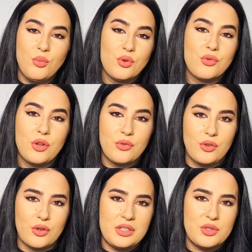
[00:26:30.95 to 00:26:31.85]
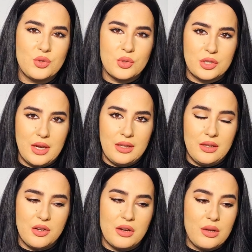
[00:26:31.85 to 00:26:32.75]
beautiful florals to shine
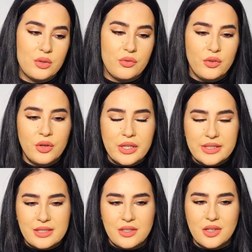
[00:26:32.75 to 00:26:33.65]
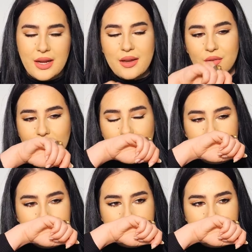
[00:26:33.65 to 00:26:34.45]
here now the florals here I don't know